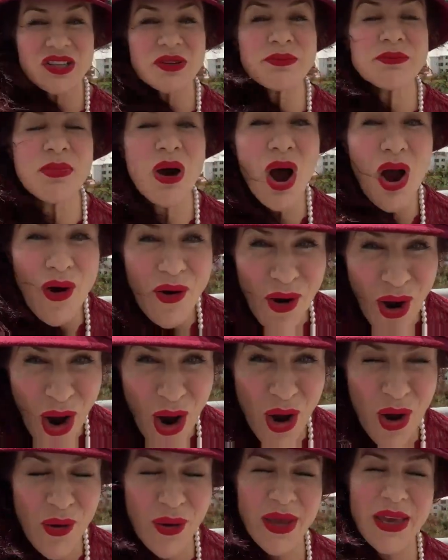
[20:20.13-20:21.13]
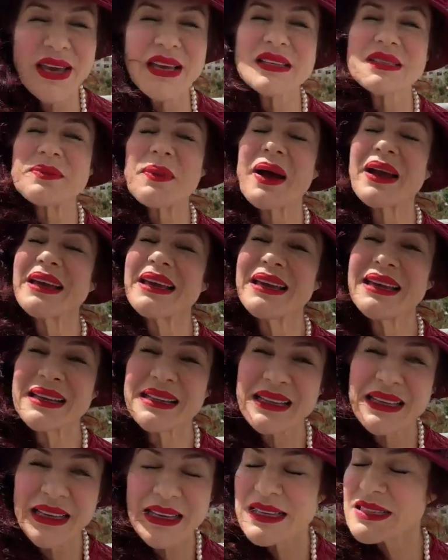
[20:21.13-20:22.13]
Tomorrow is my
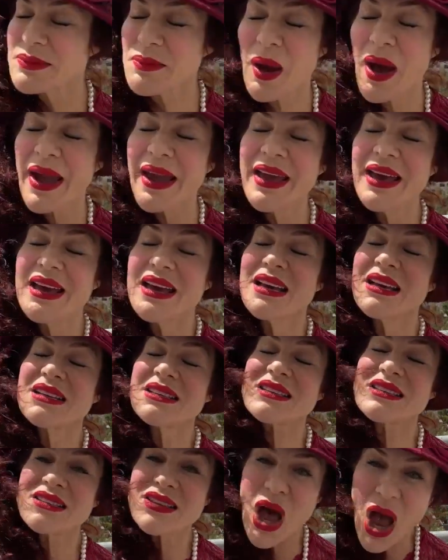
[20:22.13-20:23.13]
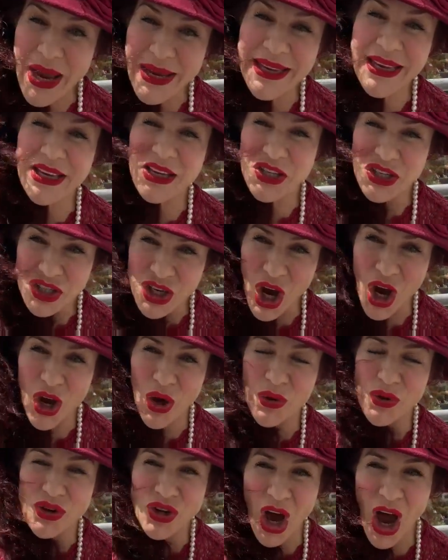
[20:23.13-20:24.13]
healing, is my psychic
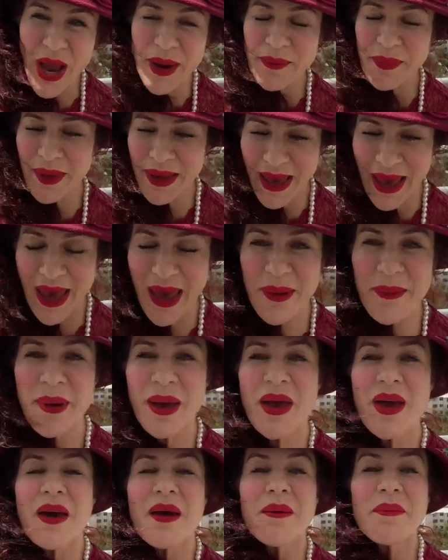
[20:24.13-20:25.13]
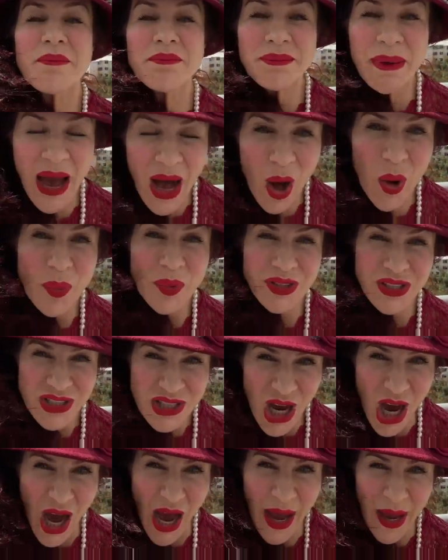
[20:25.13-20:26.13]
show, 9 p.m. Melbourne
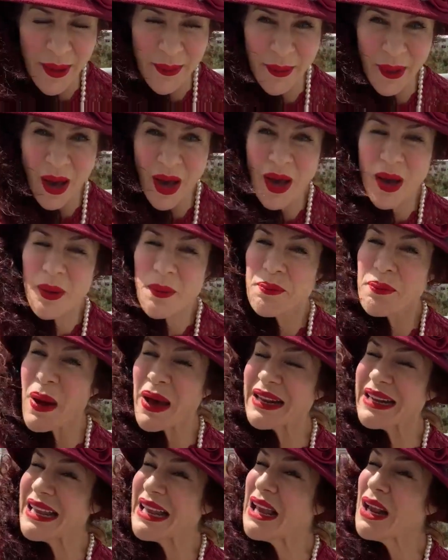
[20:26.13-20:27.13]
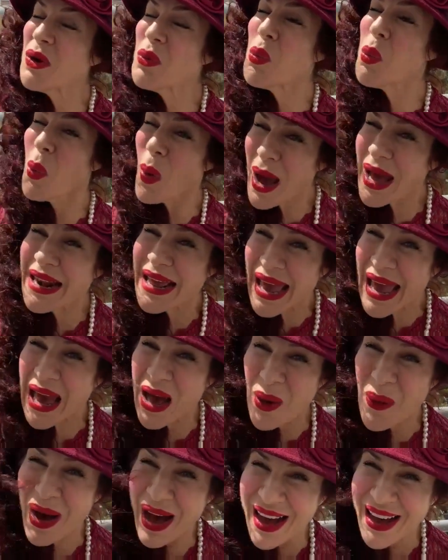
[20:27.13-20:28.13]
time. But in 1
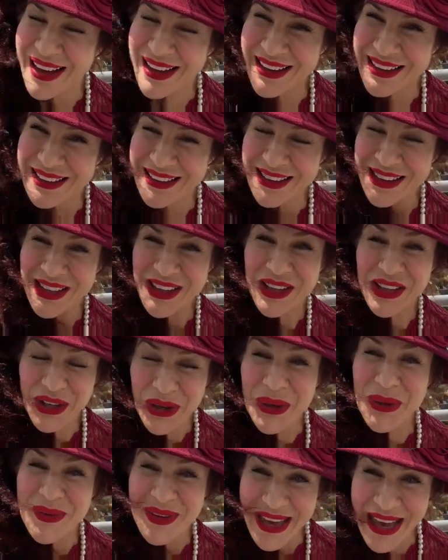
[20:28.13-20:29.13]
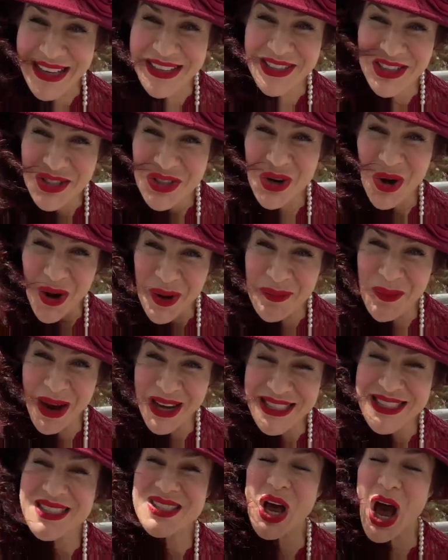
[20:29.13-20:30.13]
hour, you get to join
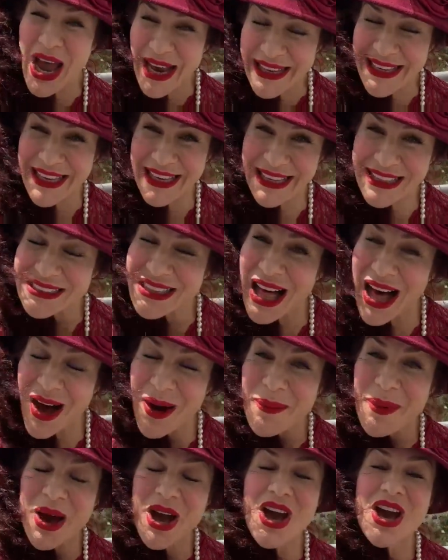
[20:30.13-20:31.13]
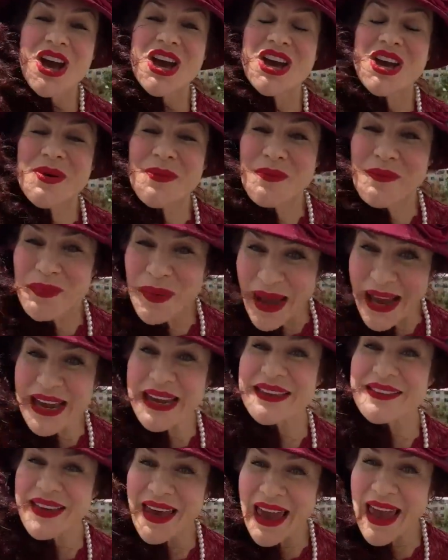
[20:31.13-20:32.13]
my psychic club.
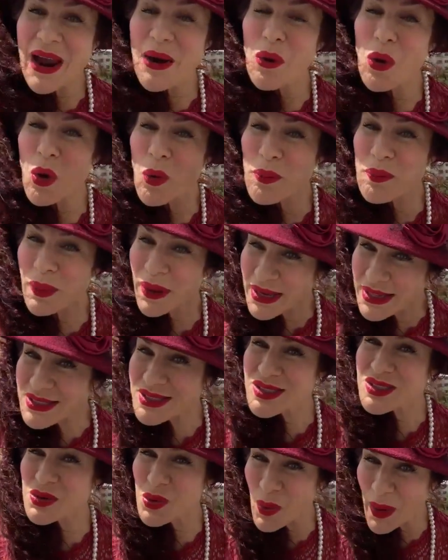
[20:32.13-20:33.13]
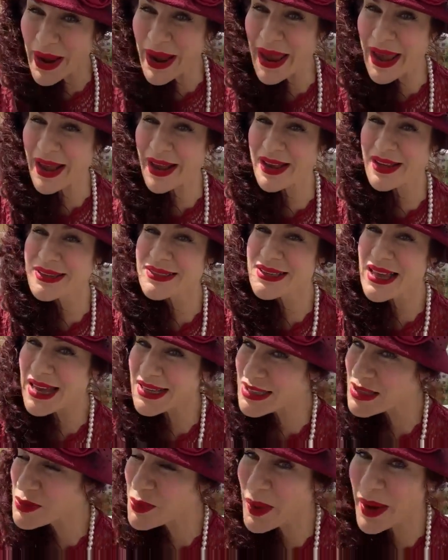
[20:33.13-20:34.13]
Be there or be square, because
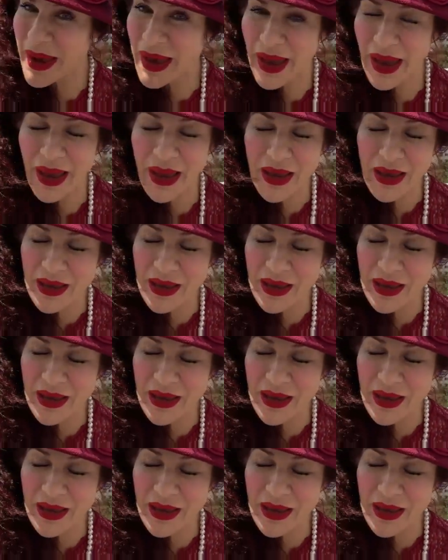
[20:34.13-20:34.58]
that's where